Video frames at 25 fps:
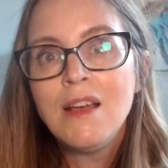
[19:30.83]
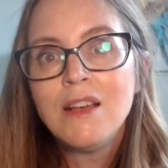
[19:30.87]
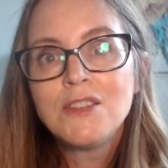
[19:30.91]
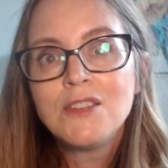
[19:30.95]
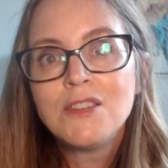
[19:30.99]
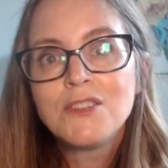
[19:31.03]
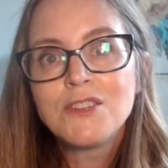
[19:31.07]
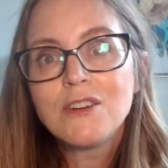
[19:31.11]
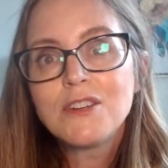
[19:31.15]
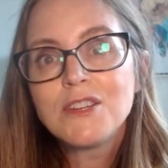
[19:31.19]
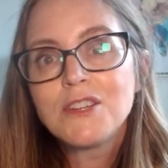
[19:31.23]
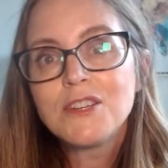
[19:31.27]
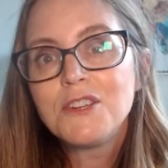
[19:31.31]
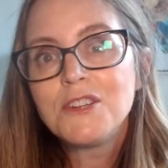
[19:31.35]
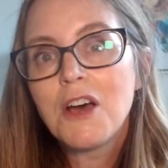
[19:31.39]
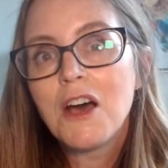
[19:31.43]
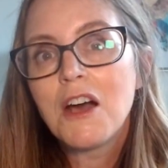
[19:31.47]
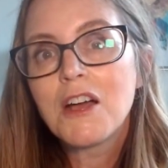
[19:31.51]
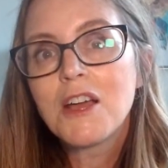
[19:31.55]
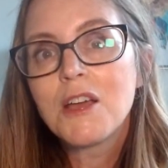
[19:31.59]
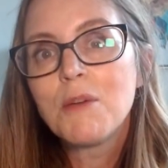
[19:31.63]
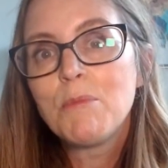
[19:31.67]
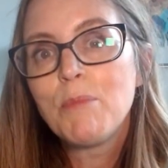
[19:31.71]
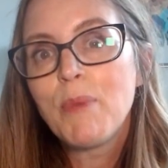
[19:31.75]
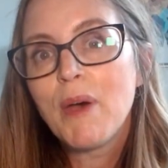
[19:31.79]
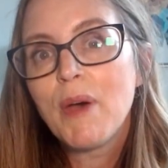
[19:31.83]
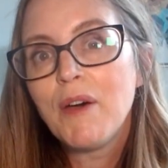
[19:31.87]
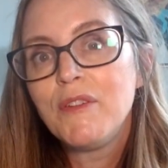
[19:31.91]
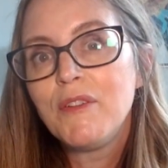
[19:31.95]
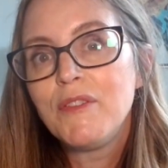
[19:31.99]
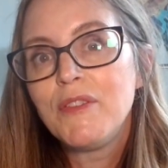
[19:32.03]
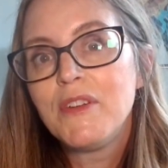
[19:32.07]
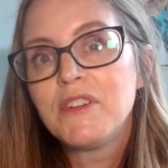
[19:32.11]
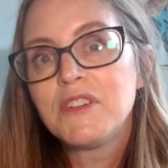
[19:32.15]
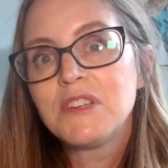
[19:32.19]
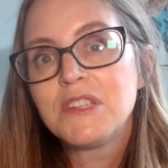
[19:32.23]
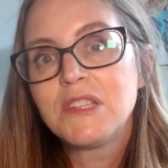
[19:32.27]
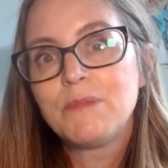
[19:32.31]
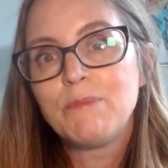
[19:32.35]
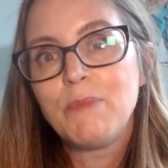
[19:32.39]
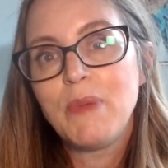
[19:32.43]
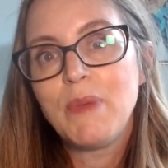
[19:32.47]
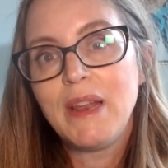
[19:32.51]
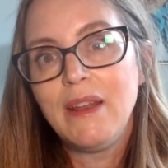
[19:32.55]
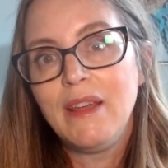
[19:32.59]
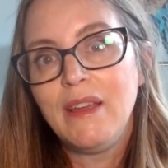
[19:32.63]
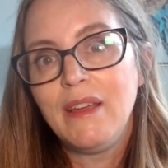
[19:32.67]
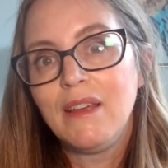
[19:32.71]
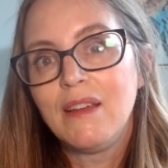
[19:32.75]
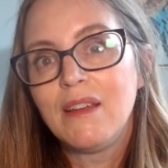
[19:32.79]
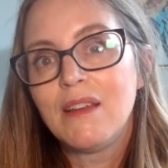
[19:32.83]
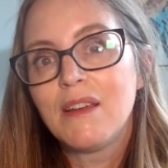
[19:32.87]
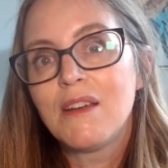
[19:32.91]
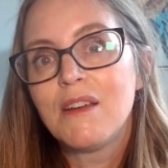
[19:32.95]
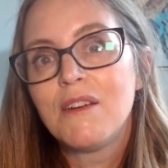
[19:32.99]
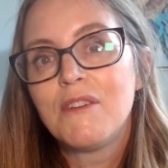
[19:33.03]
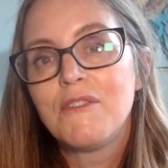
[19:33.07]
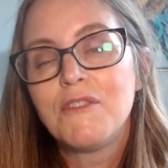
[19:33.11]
start to talk about their spinning,